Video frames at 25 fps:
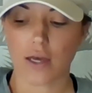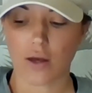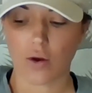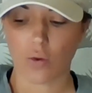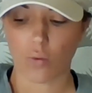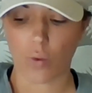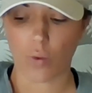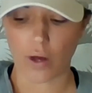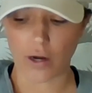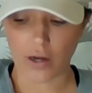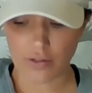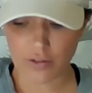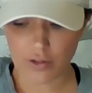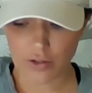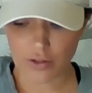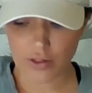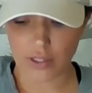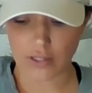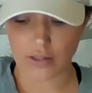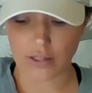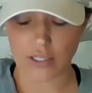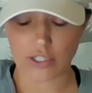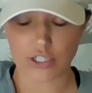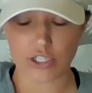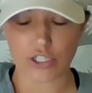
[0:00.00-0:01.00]
one other
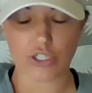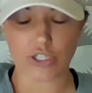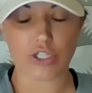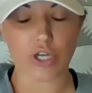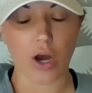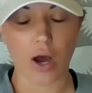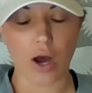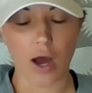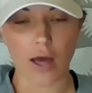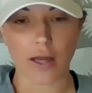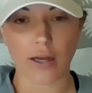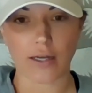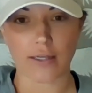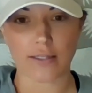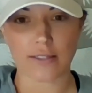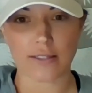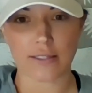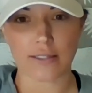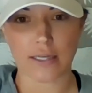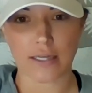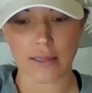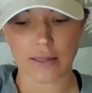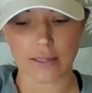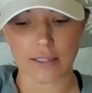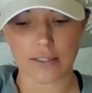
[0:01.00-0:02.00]
thing that she taught us
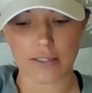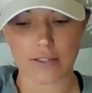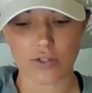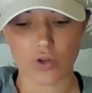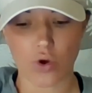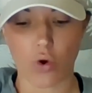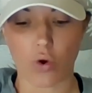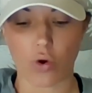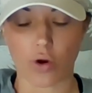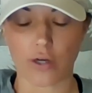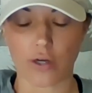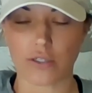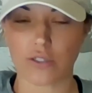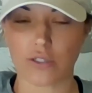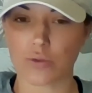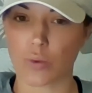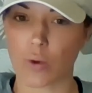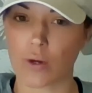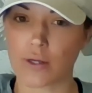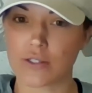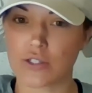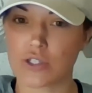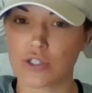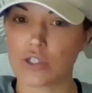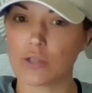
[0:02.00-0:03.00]
in this course
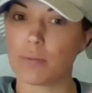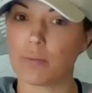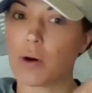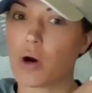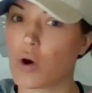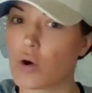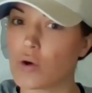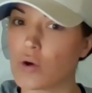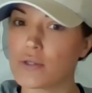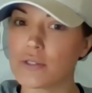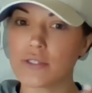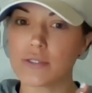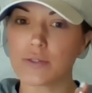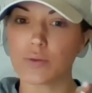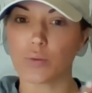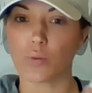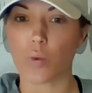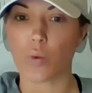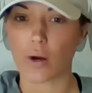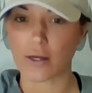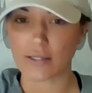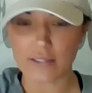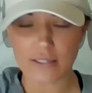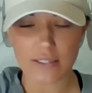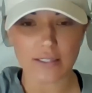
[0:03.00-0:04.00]
was to post
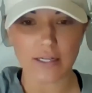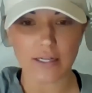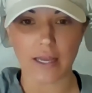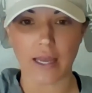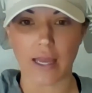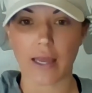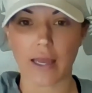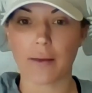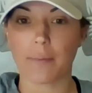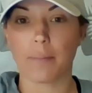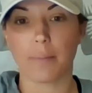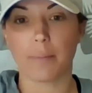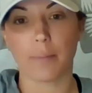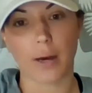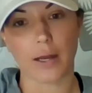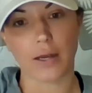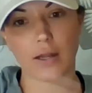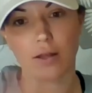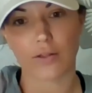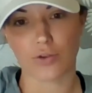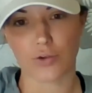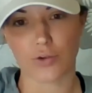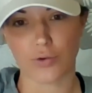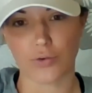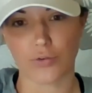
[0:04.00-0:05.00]
once a day,
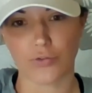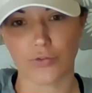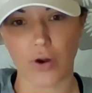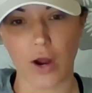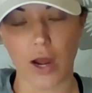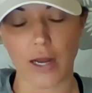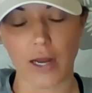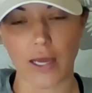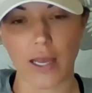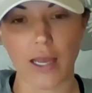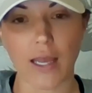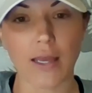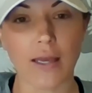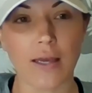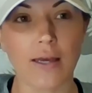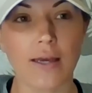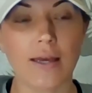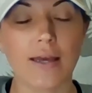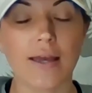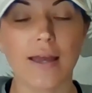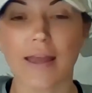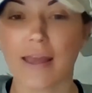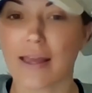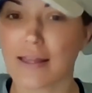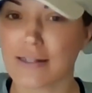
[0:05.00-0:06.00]
Monday through Friday,
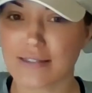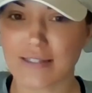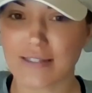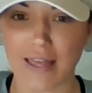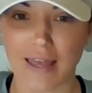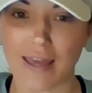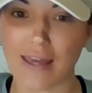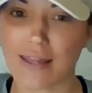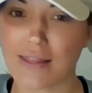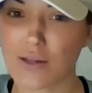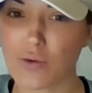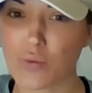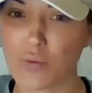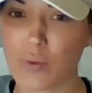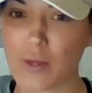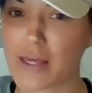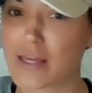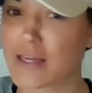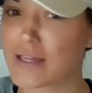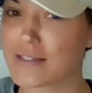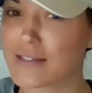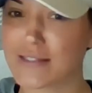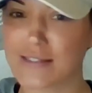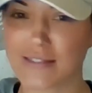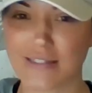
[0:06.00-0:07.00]
and take the
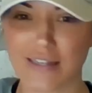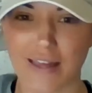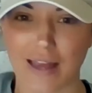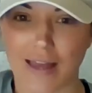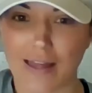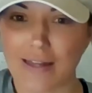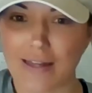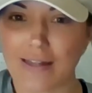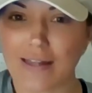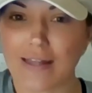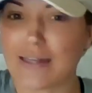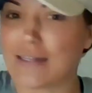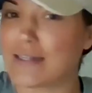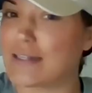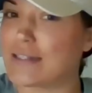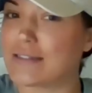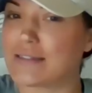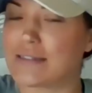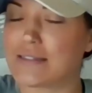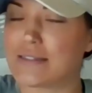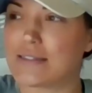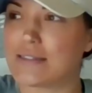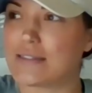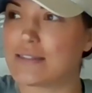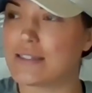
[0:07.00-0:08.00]
weekends to kind of like
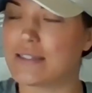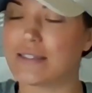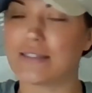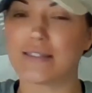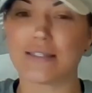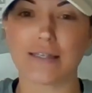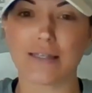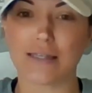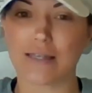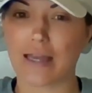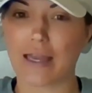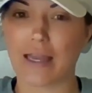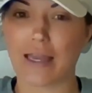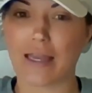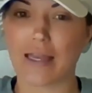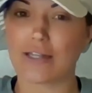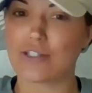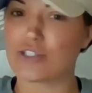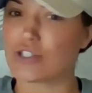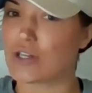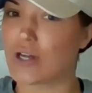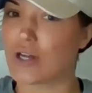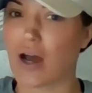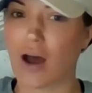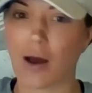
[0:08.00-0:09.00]

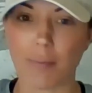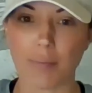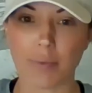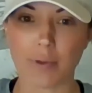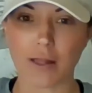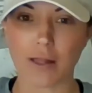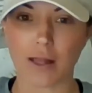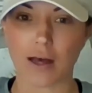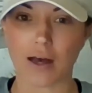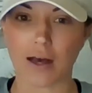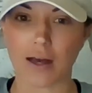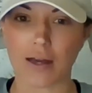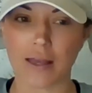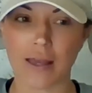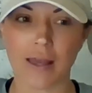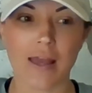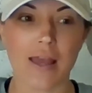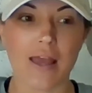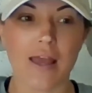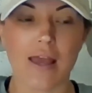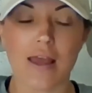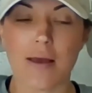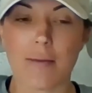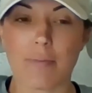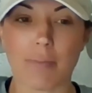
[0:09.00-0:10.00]
disengage and unplug.
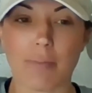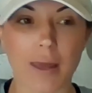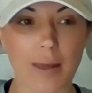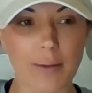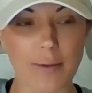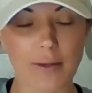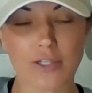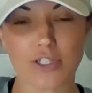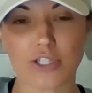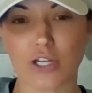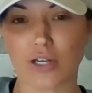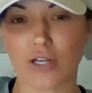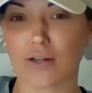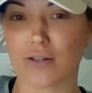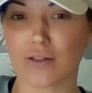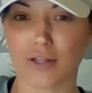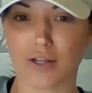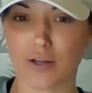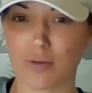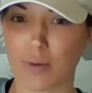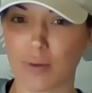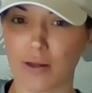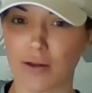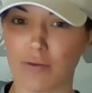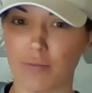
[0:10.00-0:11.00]
Maybe share a
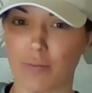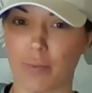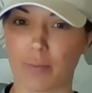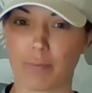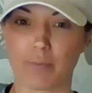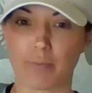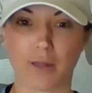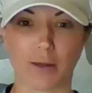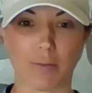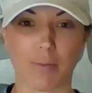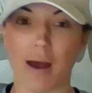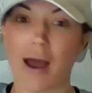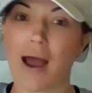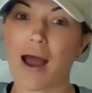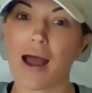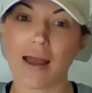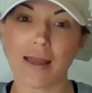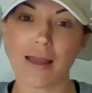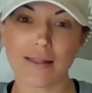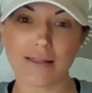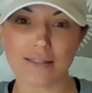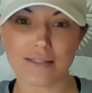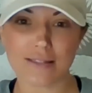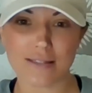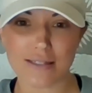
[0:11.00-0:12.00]
little bit of the
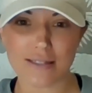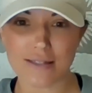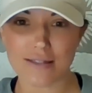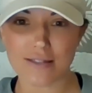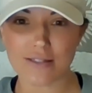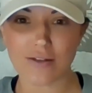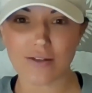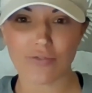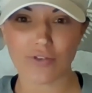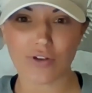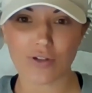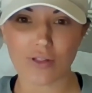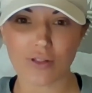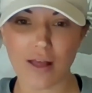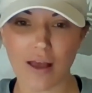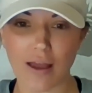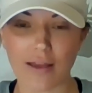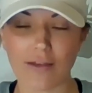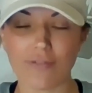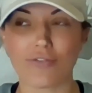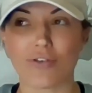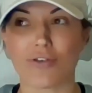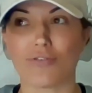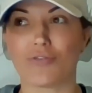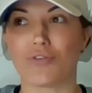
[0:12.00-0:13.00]
behind the scenes of your
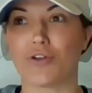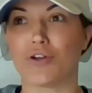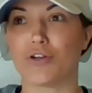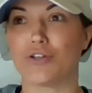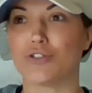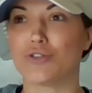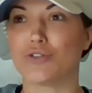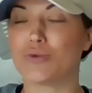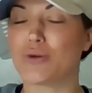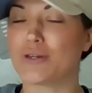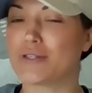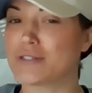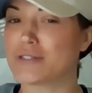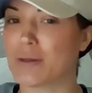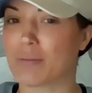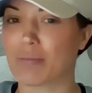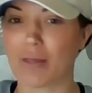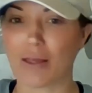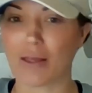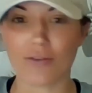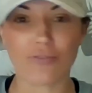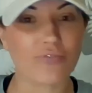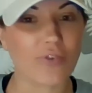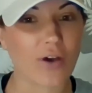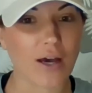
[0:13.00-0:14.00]
life if you're doing
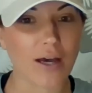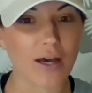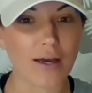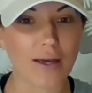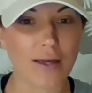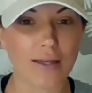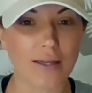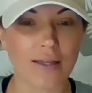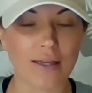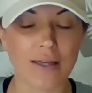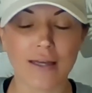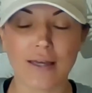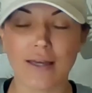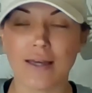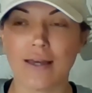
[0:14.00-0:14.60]
something fun,